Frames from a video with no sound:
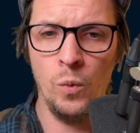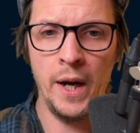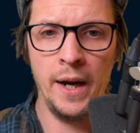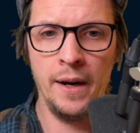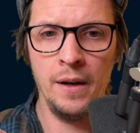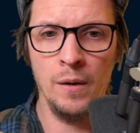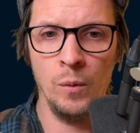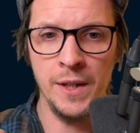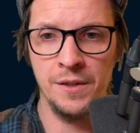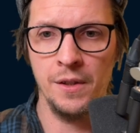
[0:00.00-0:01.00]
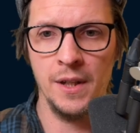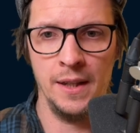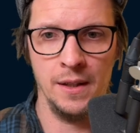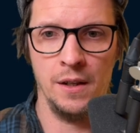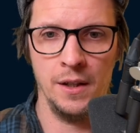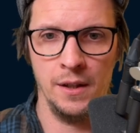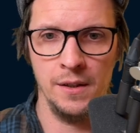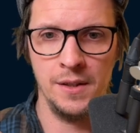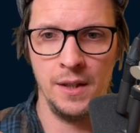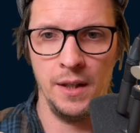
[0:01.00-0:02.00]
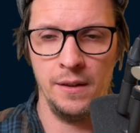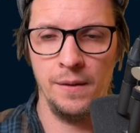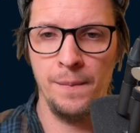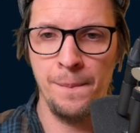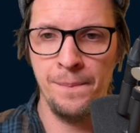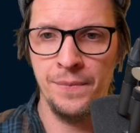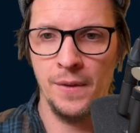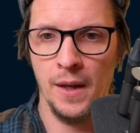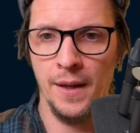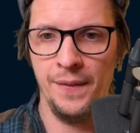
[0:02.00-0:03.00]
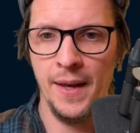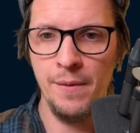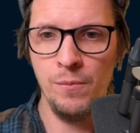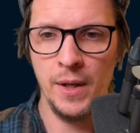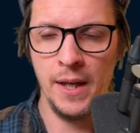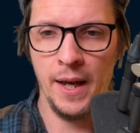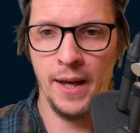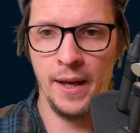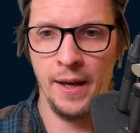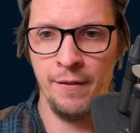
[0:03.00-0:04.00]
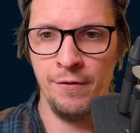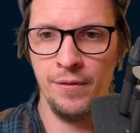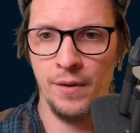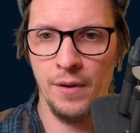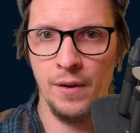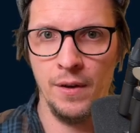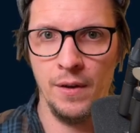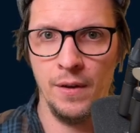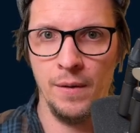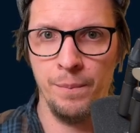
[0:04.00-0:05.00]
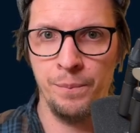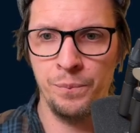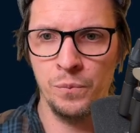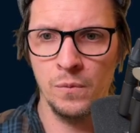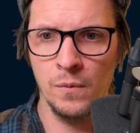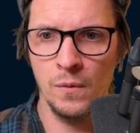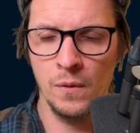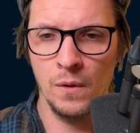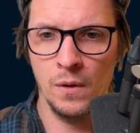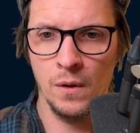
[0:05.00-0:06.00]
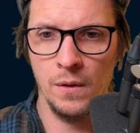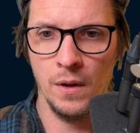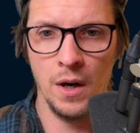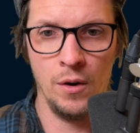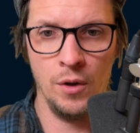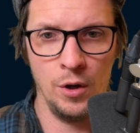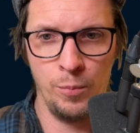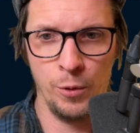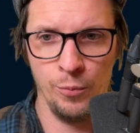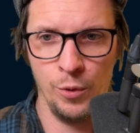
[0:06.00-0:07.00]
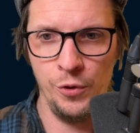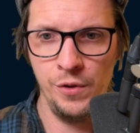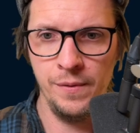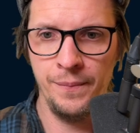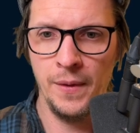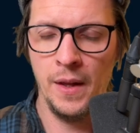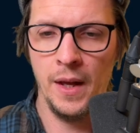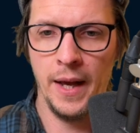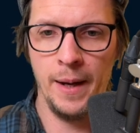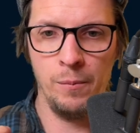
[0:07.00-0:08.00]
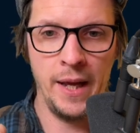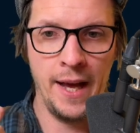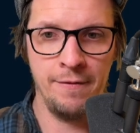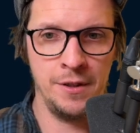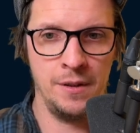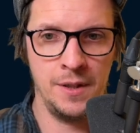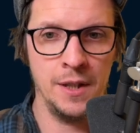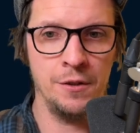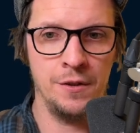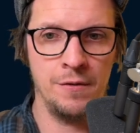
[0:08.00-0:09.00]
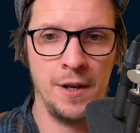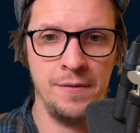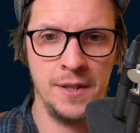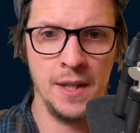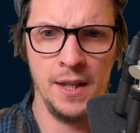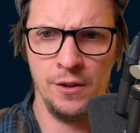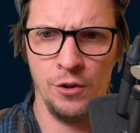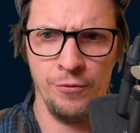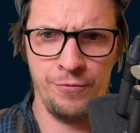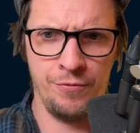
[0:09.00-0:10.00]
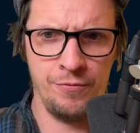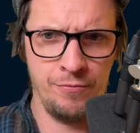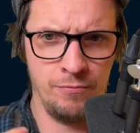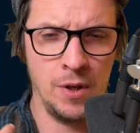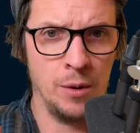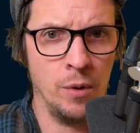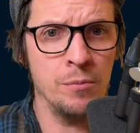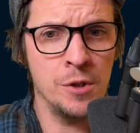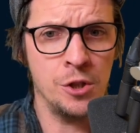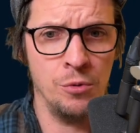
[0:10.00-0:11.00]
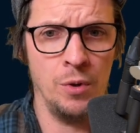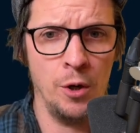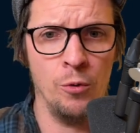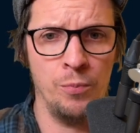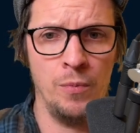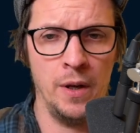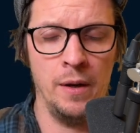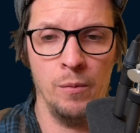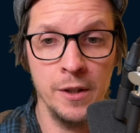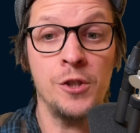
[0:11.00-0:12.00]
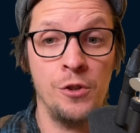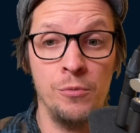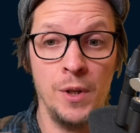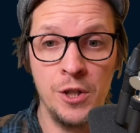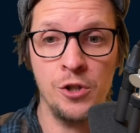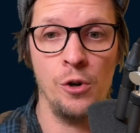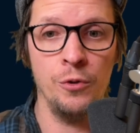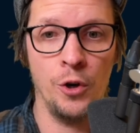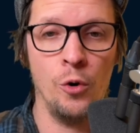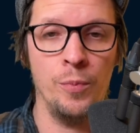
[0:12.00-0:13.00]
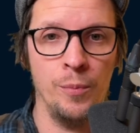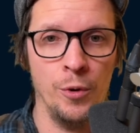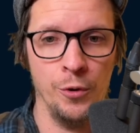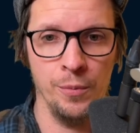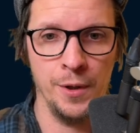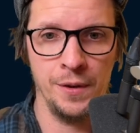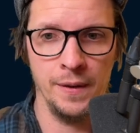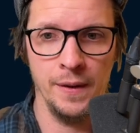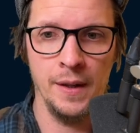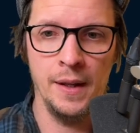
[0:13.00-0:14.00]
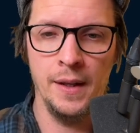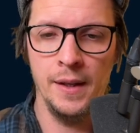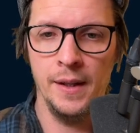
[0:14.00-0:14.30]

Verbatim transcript: where we start in the idle state, and then we have um, our upload model, and we have a single derived state of like when should we op uh, when should we show the open model button